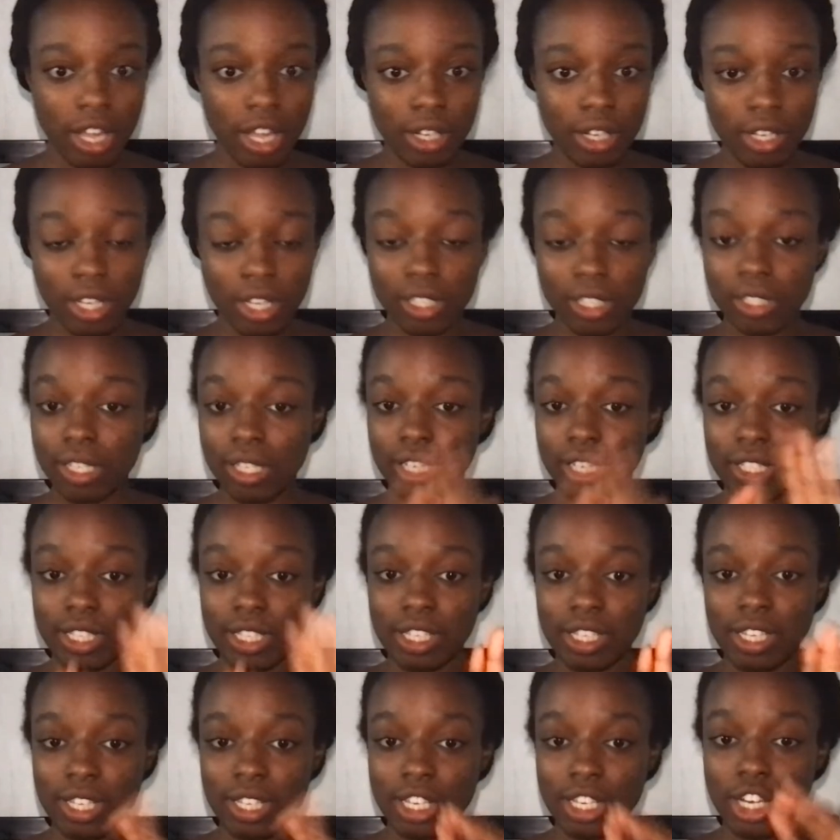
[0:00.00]
because here's the
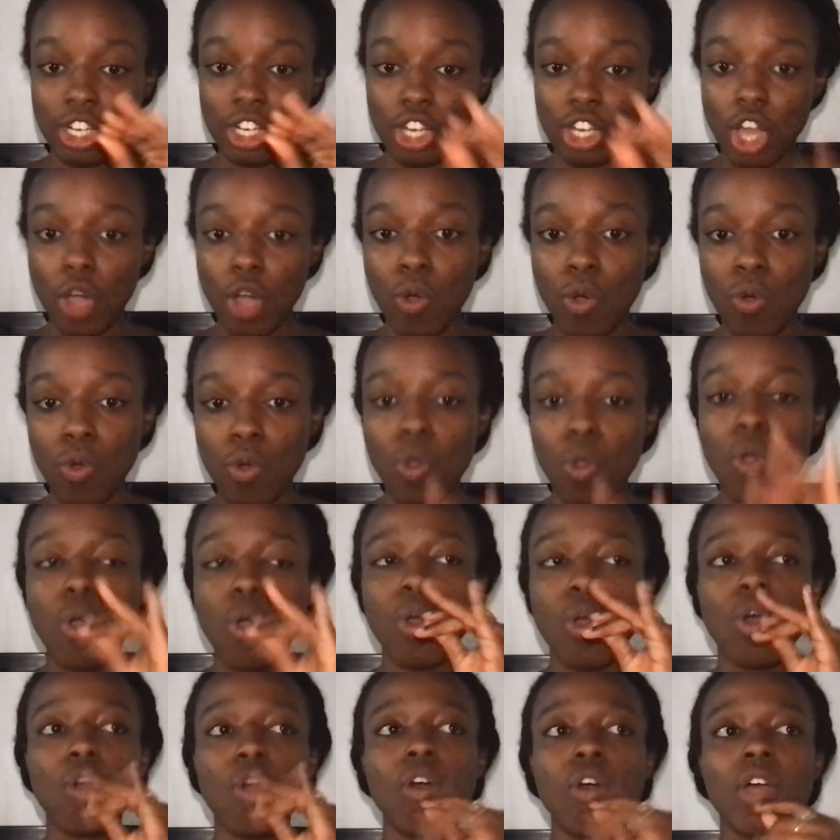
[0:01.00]
thing, they know
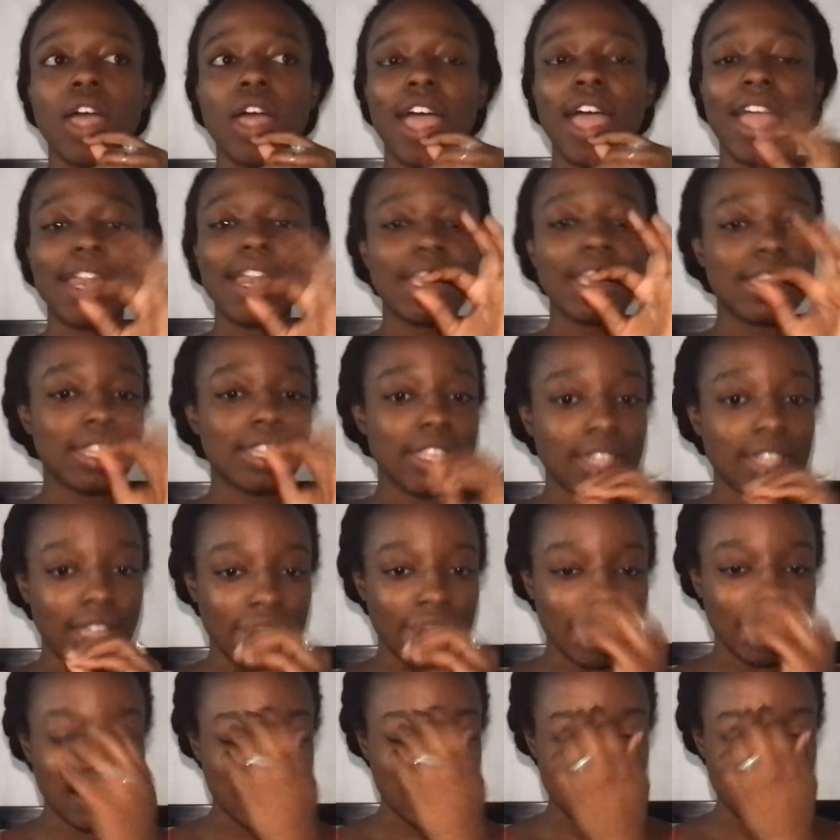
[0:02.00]
anything that
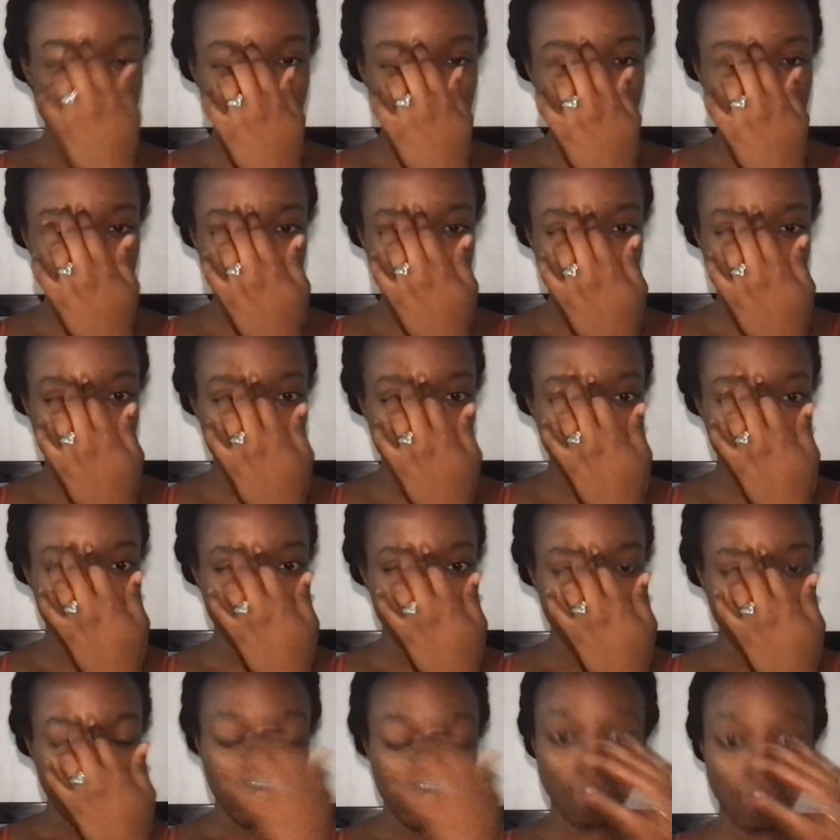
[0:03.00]
seemed triggering,
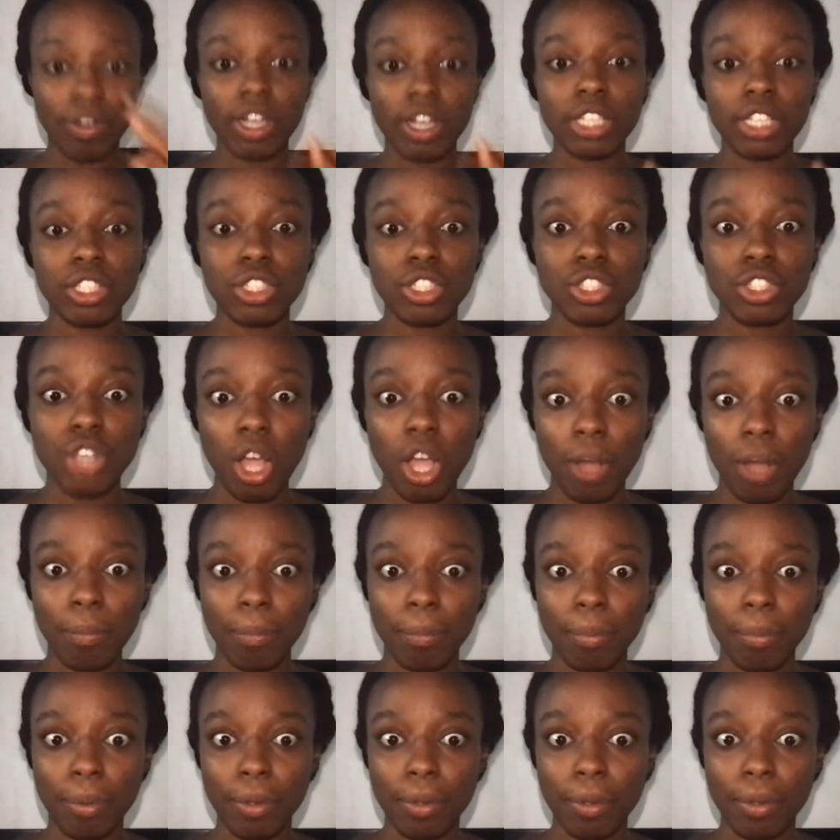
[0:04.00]
they're ready to jump.